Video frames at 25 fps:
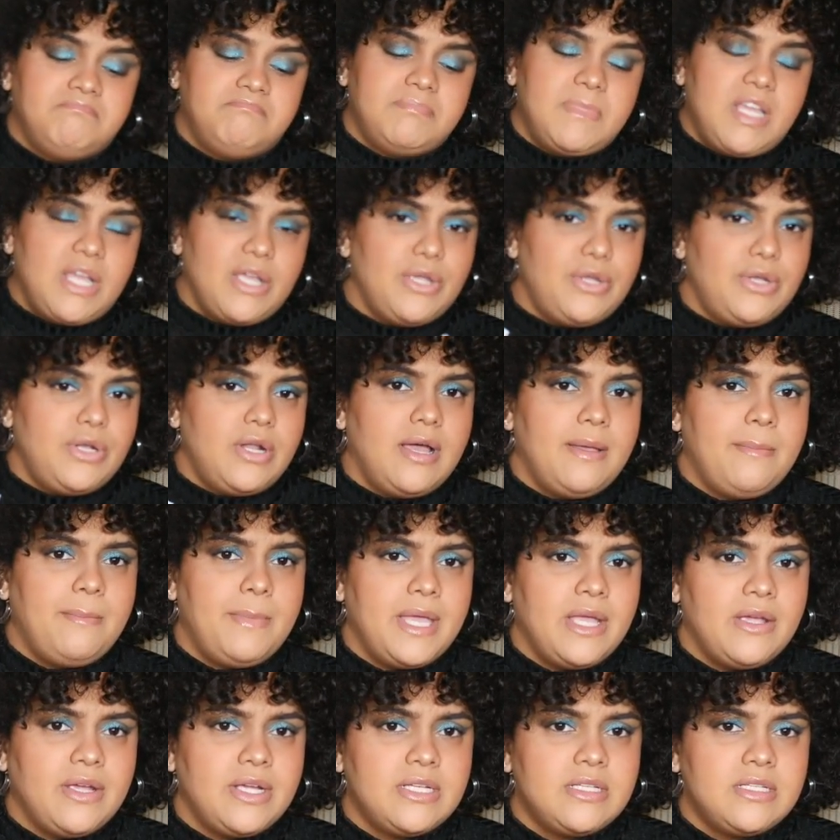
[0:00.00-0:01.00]
Are you not
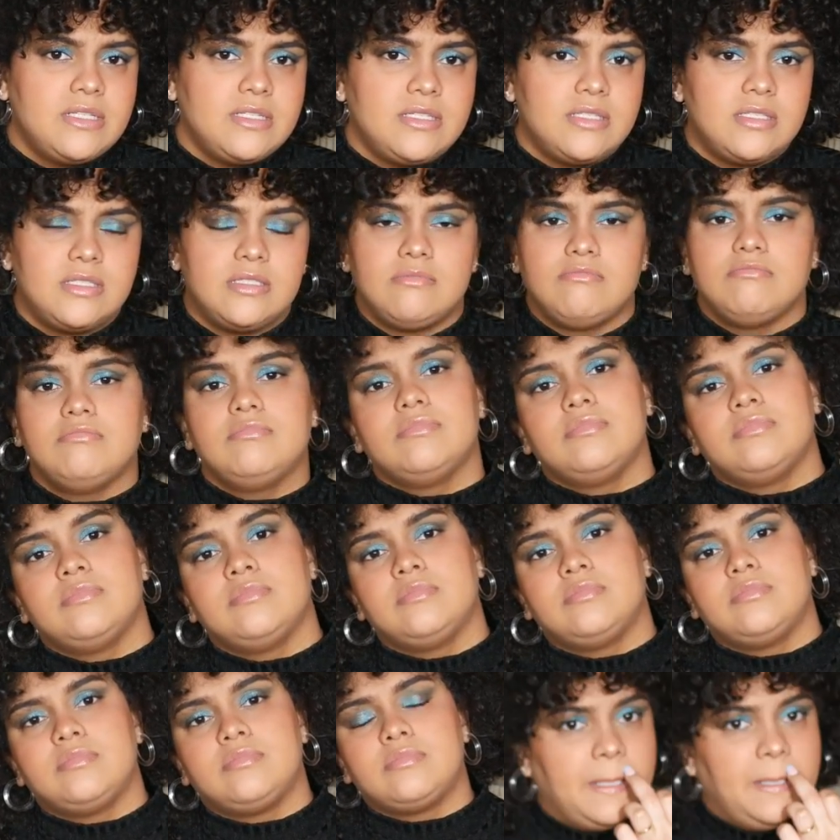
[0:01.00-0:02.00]
embarrassed?
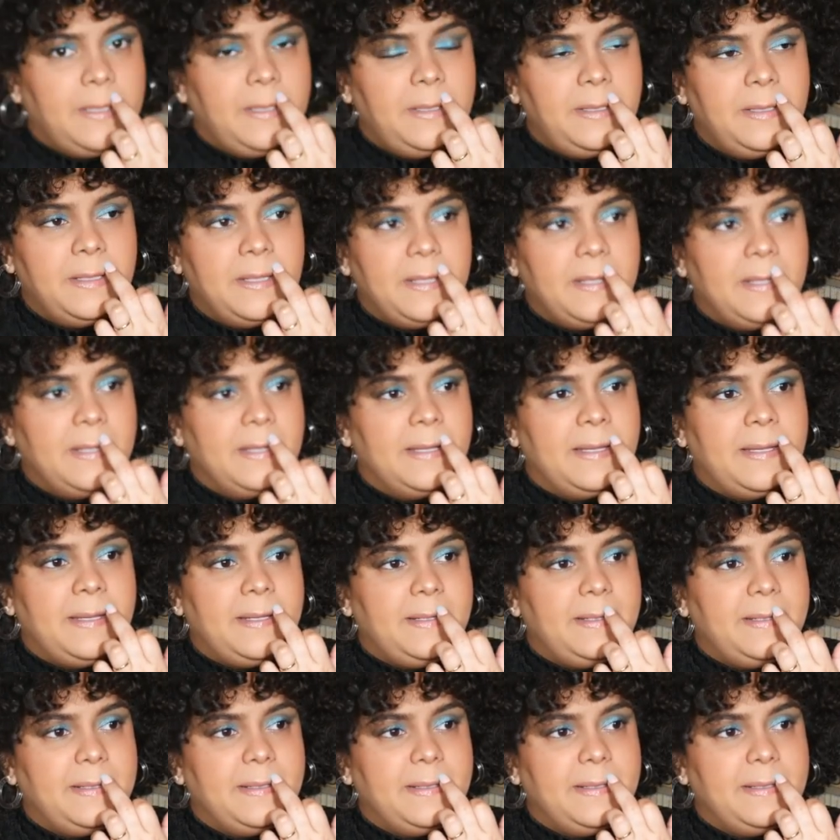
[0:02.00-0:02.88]
Are you not?